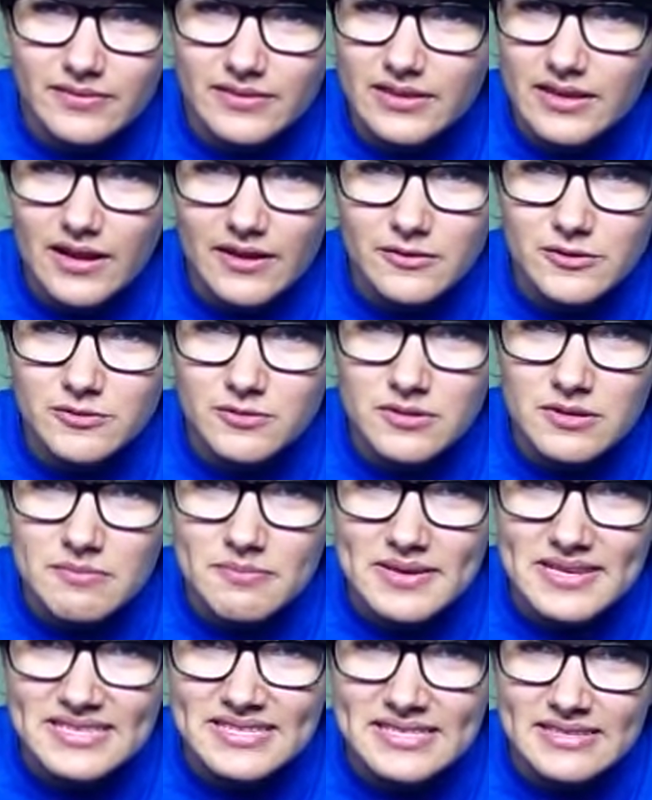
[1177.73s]
I was really
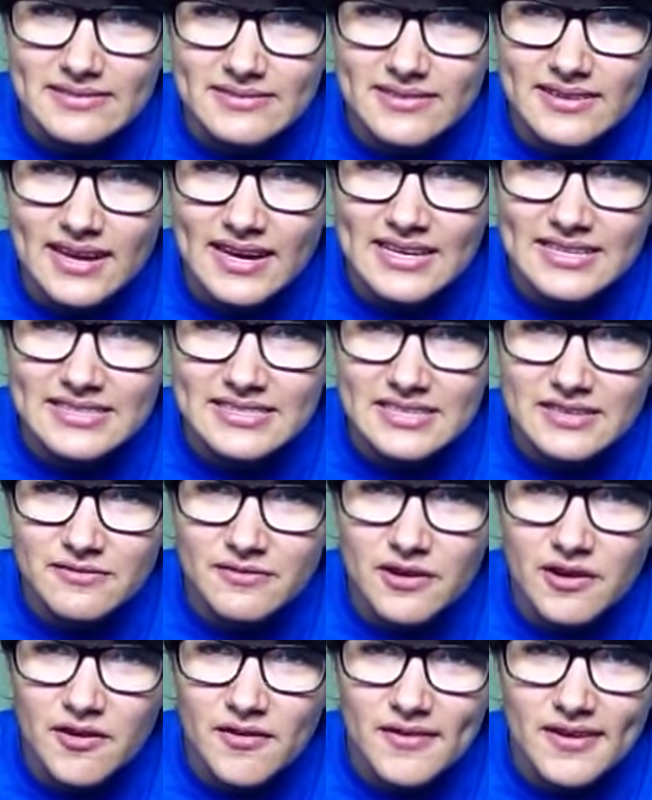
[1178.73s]
busy. I had stuff
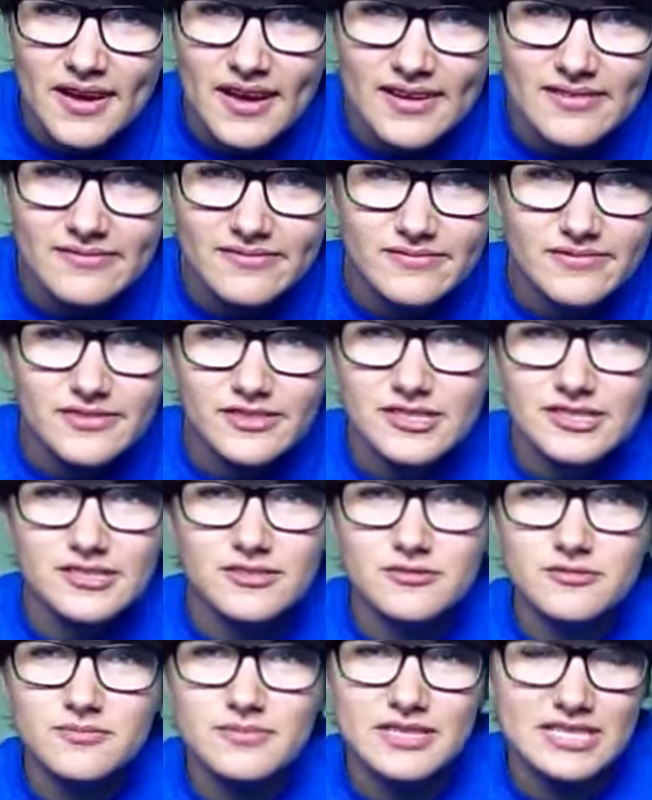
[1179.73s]
going on. Just
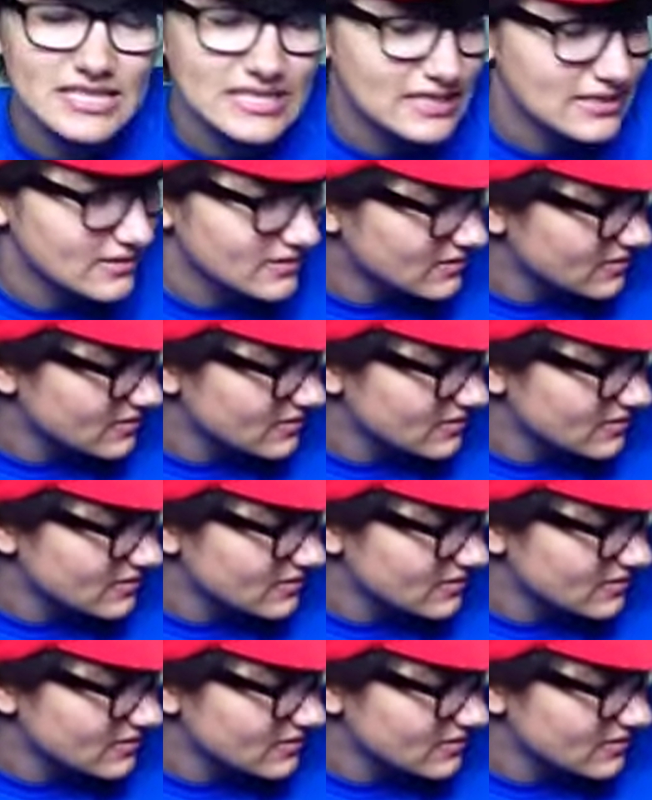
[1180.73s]
doing the thing.